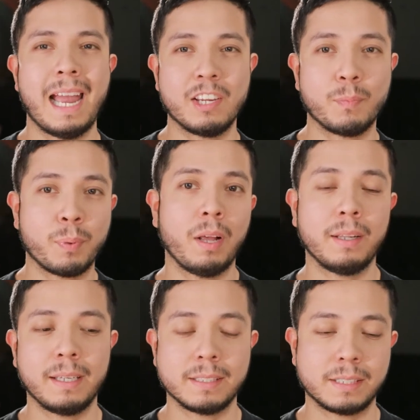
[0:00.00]
and you've
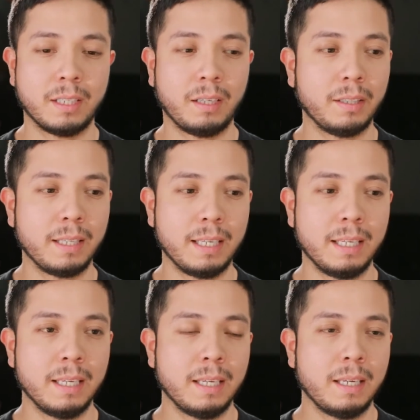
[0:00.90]
probably installed
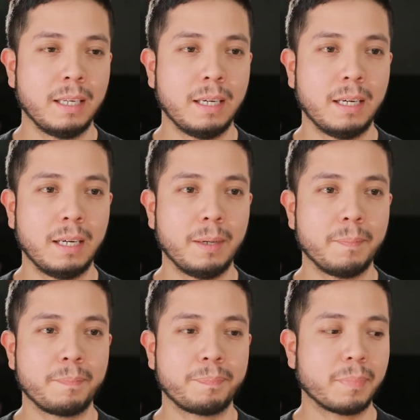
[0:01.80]
the
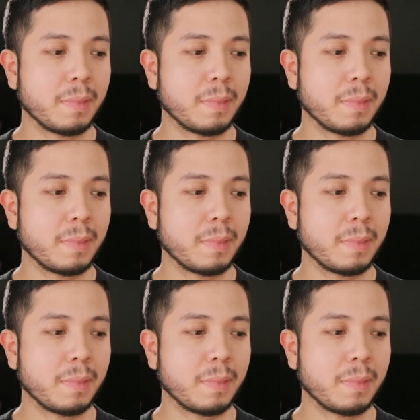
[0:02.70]
um,